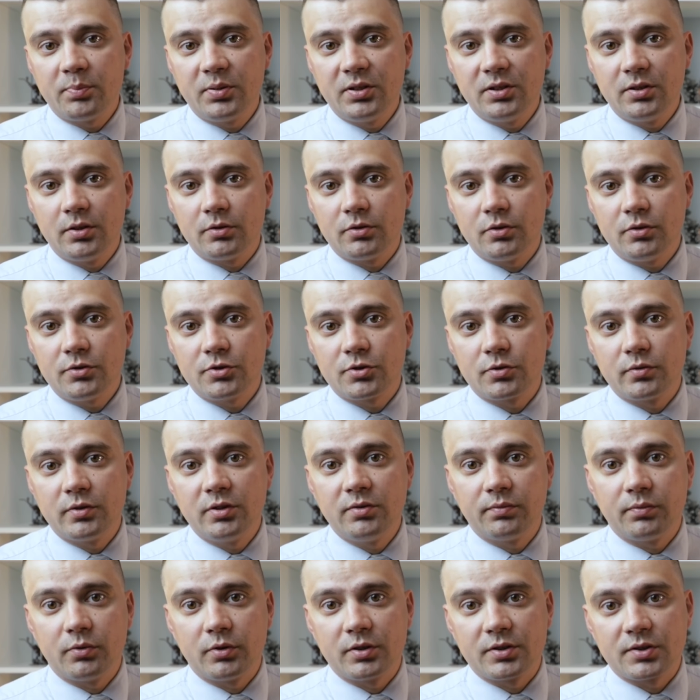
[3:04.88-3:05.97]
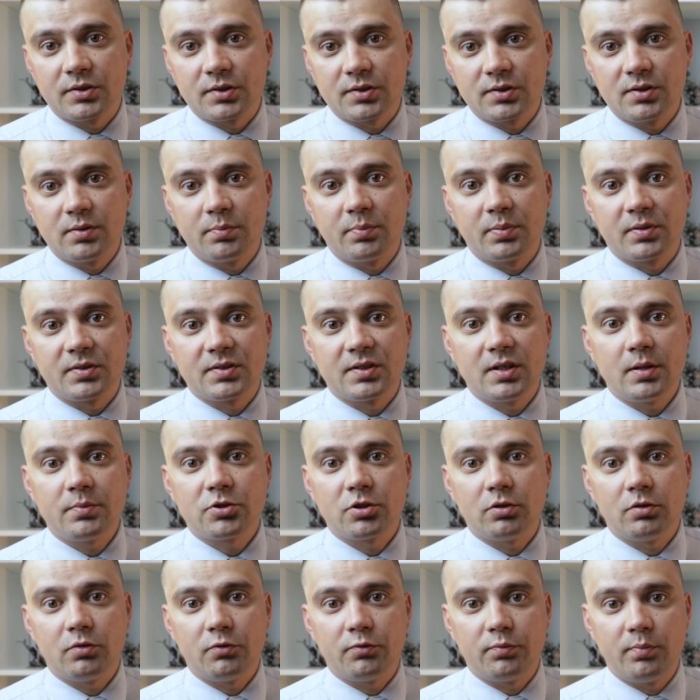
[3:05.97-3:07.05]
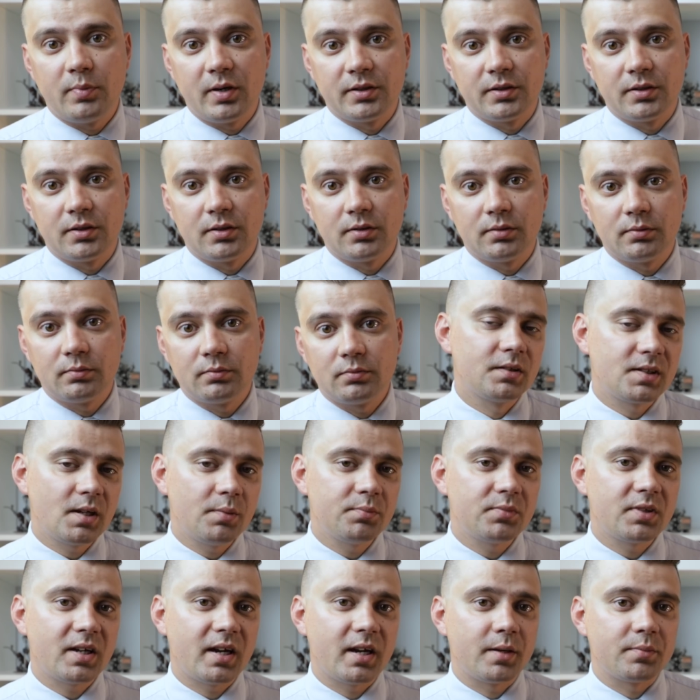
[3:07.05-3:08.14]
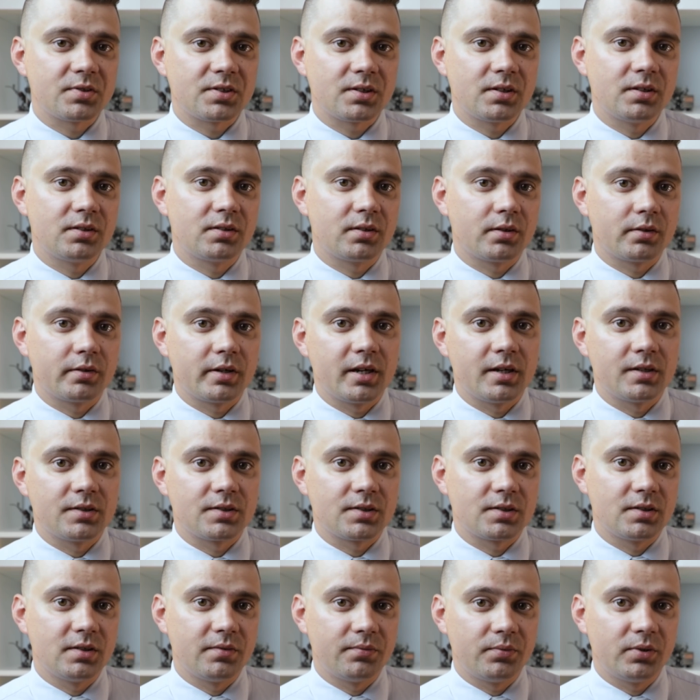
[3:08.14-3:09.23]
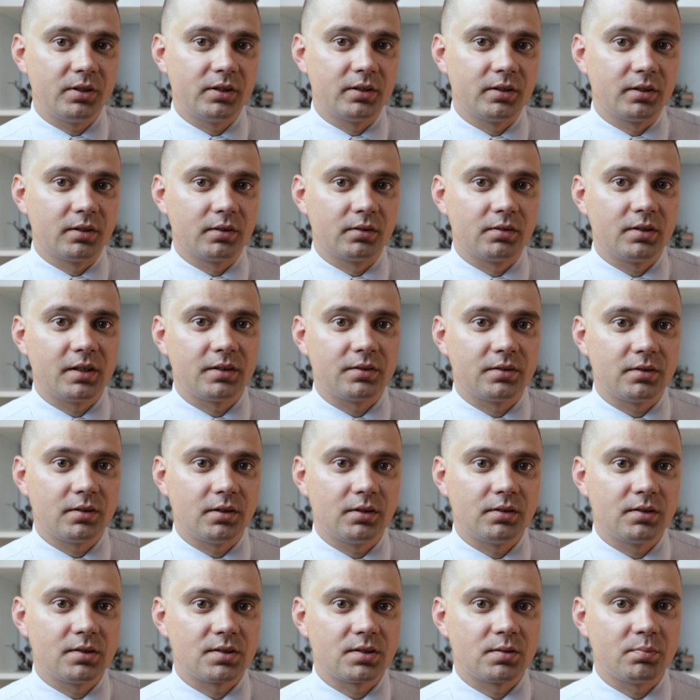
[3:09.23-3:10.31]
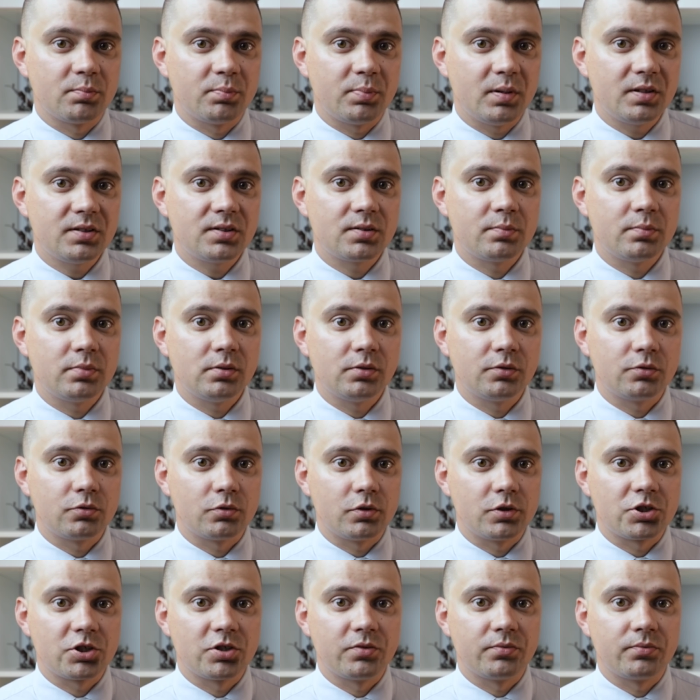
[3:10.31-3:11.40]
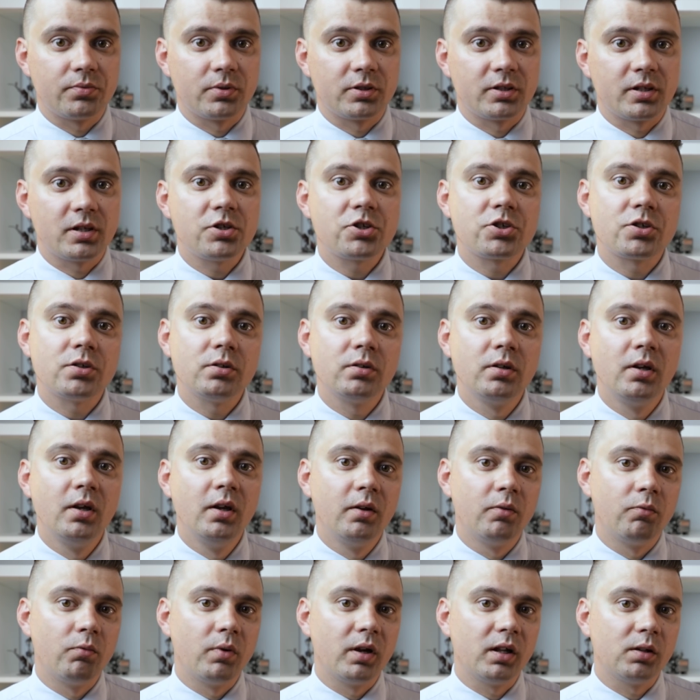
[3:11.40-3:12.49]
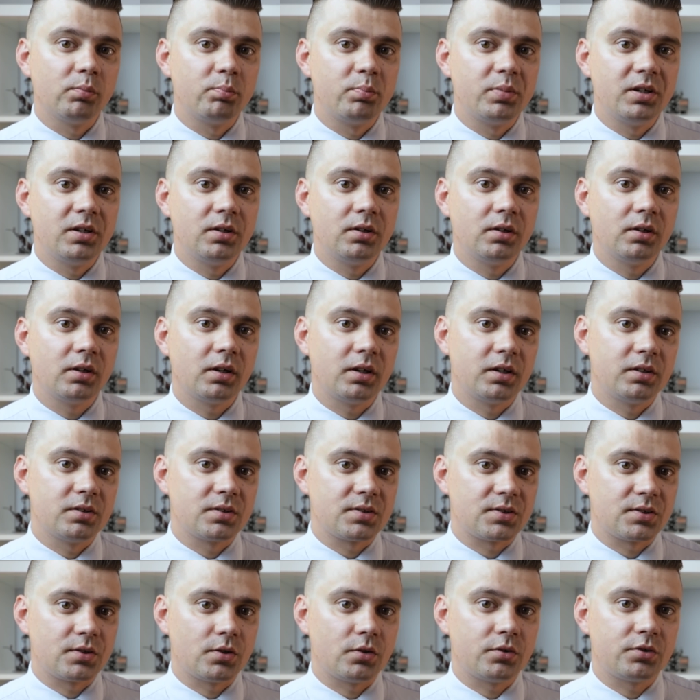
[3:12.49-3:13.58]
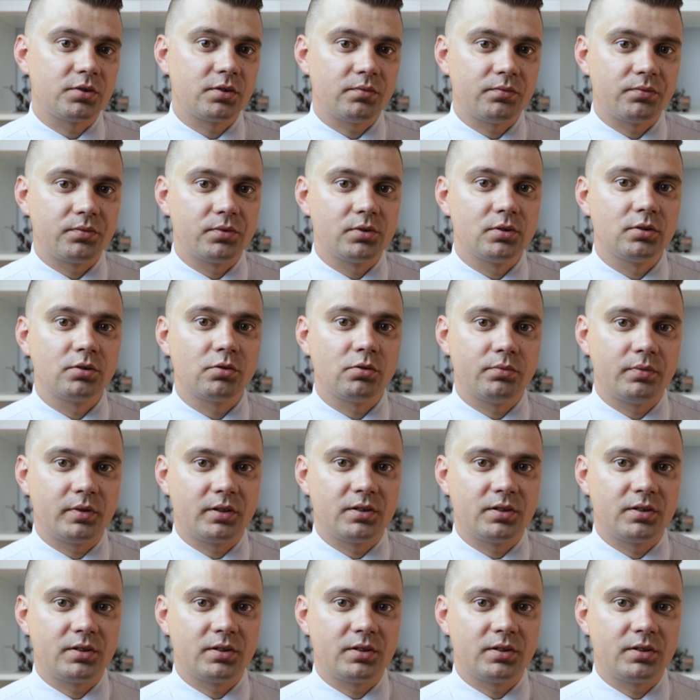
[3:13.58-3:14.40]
opinion also influences the perception of money. Sometimes it creates the feeling that it is impossible to achieve financial well-being in a certain field of